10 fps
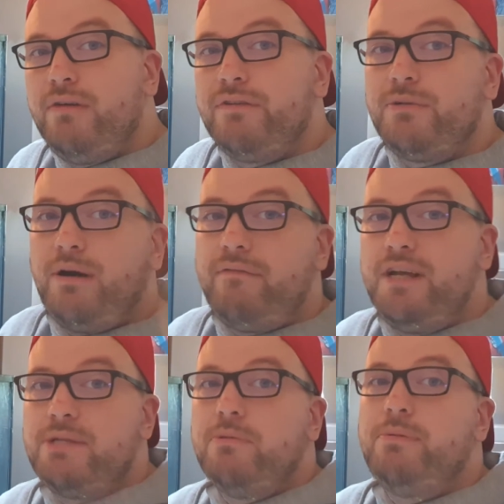to our
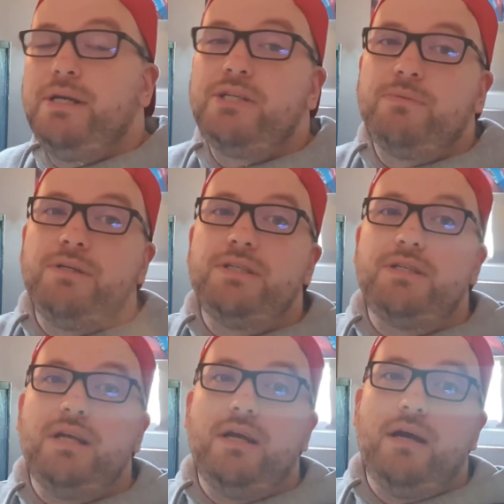Facebook page, which
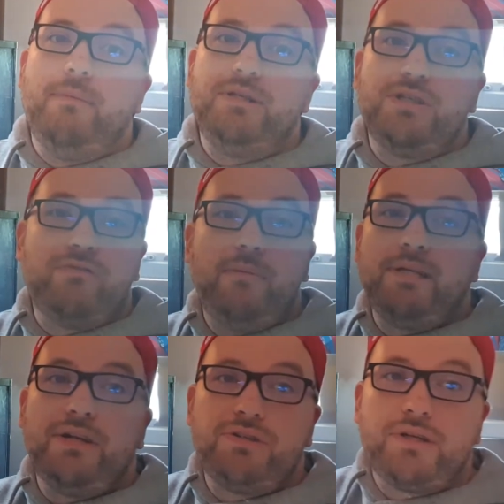is just
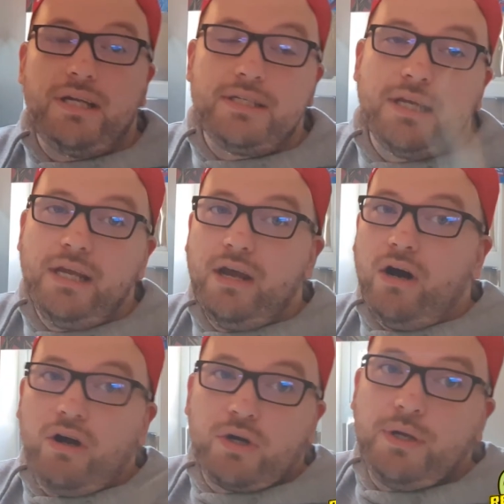Reptile Junkies,
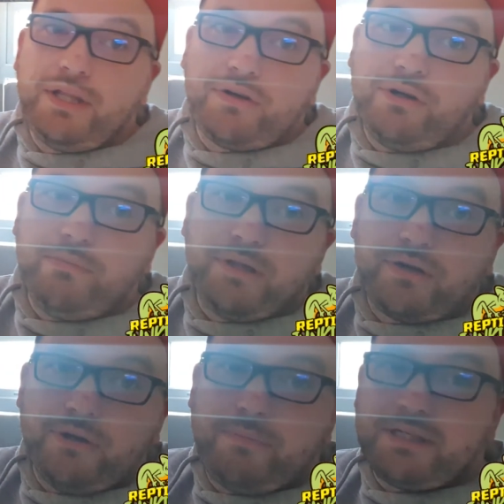or go in the group. The
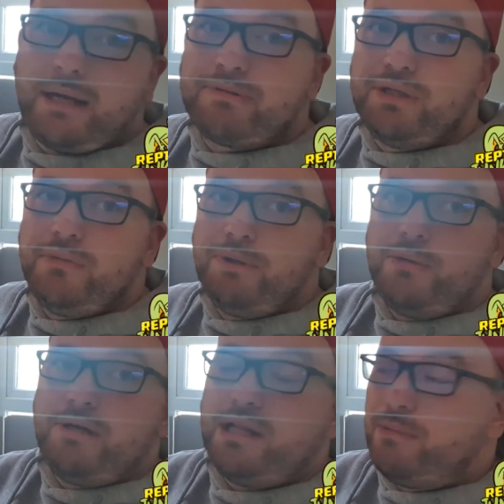group is absolutely
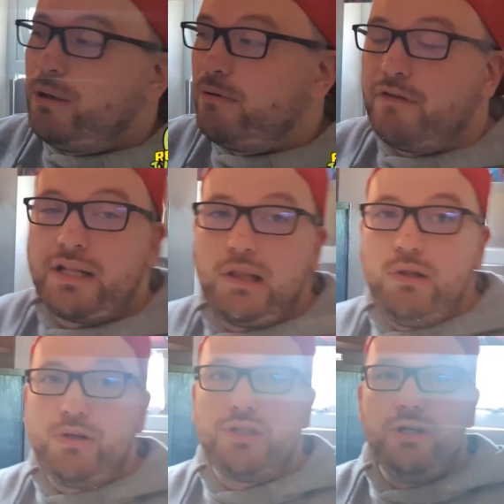booming at the moment. We've had loads of new